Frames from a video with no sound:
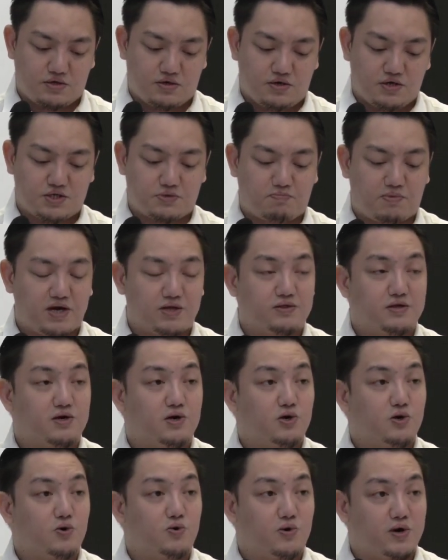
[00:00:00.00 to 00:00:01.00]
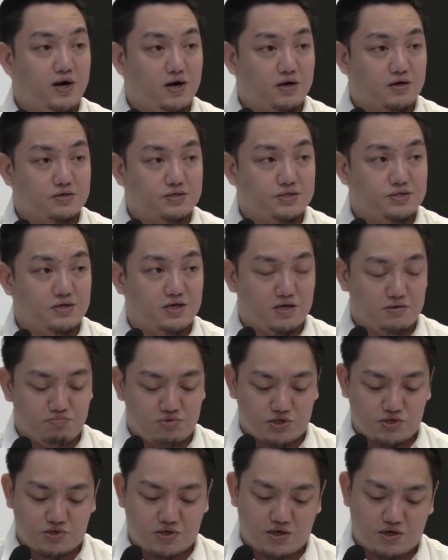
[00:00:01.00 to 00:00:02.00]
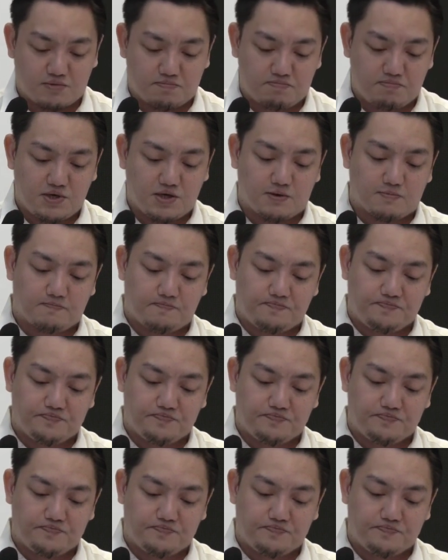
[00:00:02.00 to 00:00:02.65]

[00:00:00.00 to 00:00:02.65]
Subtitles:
despite their low ranks in BJMP.